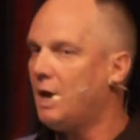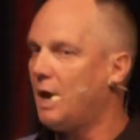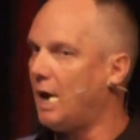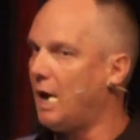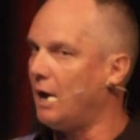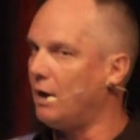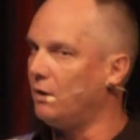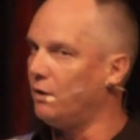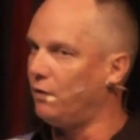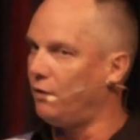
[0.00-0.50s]

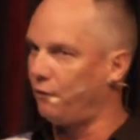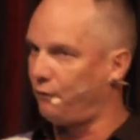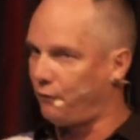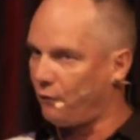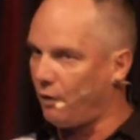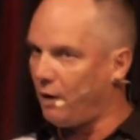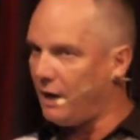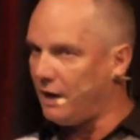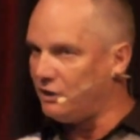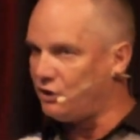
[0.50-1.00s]
And the
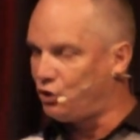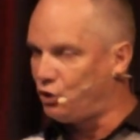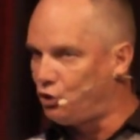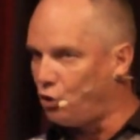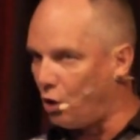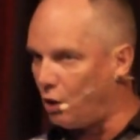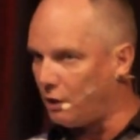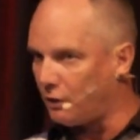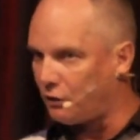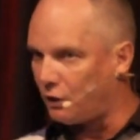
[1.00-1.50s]
phrase,
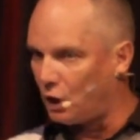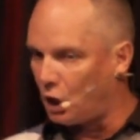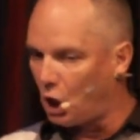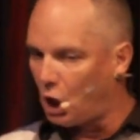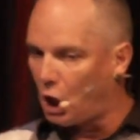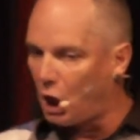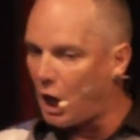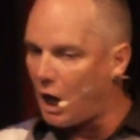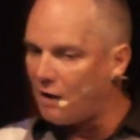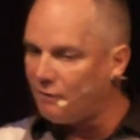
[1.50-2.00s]
Jonathan
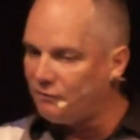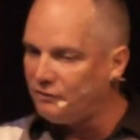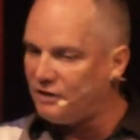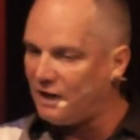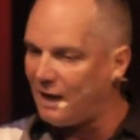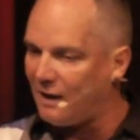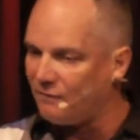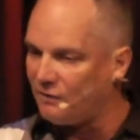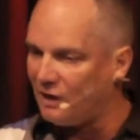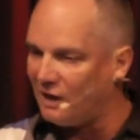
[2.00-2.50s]
loved
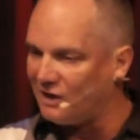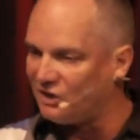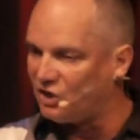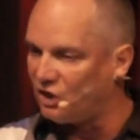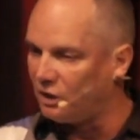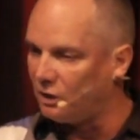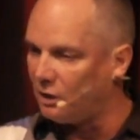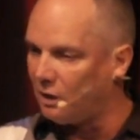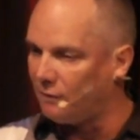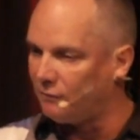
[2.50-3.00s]
David as
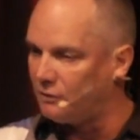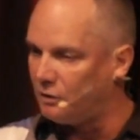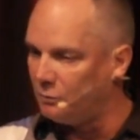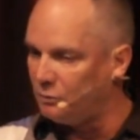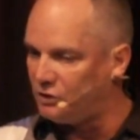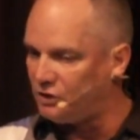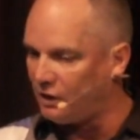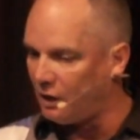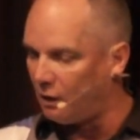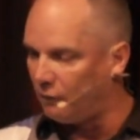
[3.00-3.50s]
he loved
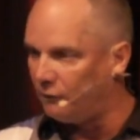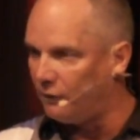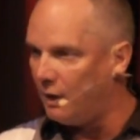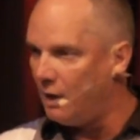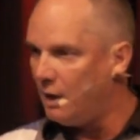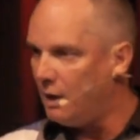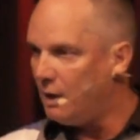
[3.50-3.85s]
himself,